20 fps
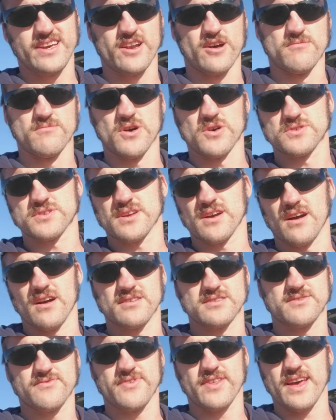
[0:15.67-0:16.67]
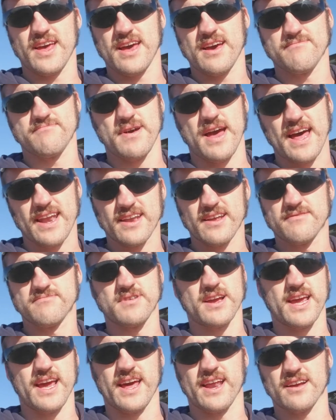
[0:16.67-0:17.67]
most cars, if they have bad enough
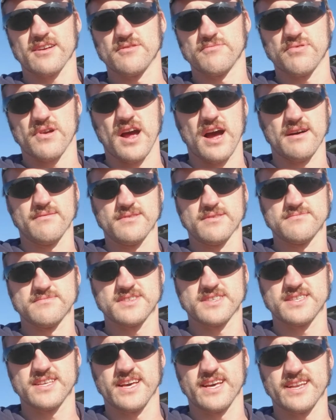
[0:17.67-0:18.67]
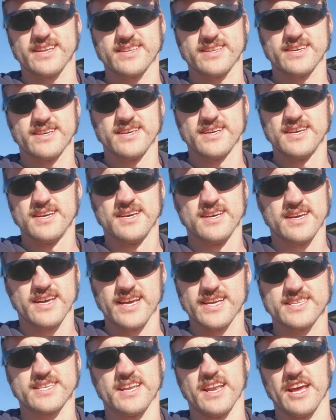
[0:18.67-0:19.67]
mechanical problems that
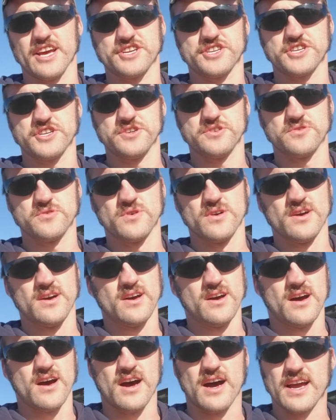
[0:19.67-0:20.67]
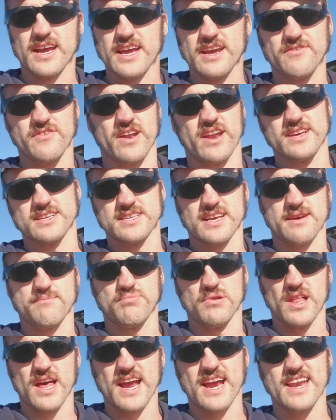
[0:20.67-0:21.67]
it's an issue, even as a
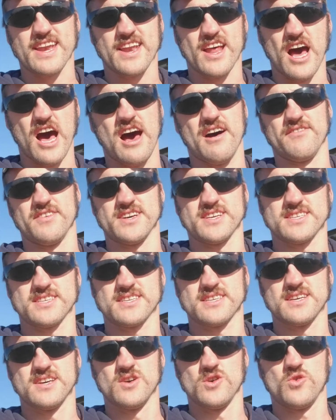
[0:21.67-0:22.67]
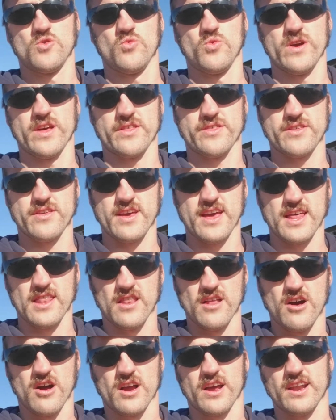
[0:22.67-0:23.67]
plain novice, with a
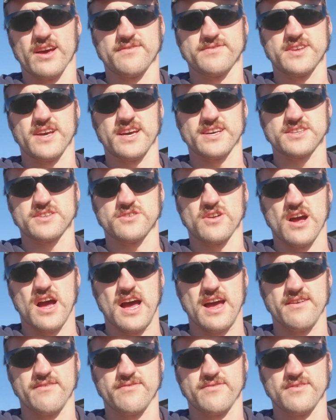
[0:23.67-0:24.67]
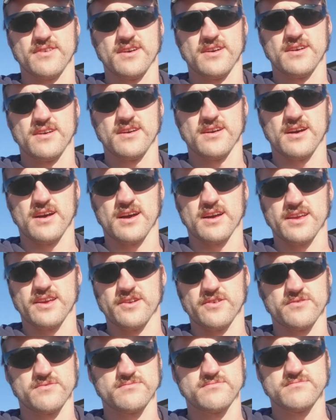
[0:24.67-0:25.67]
long enough test drive,
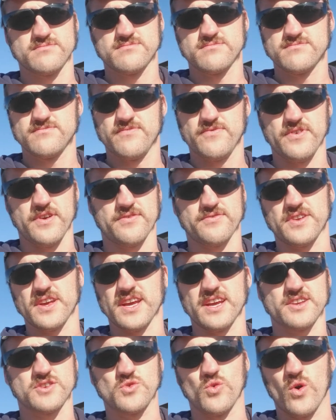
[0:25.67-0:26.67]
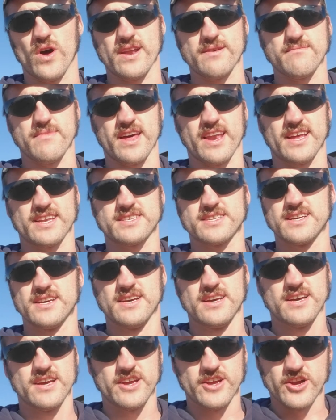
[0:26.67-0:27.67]
15-20 minutes,
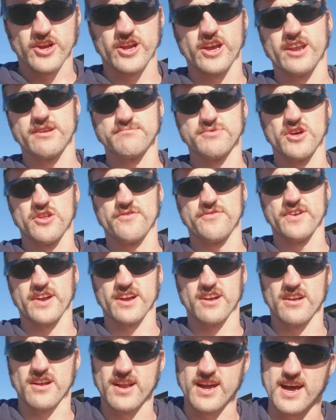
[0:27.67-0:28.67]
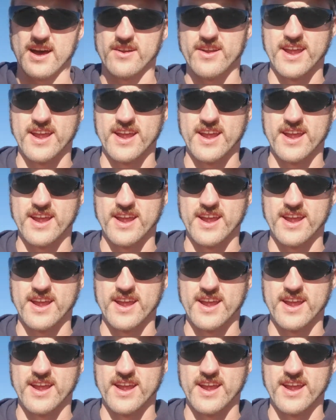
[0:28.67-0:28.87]
you're going to be able to figure it out.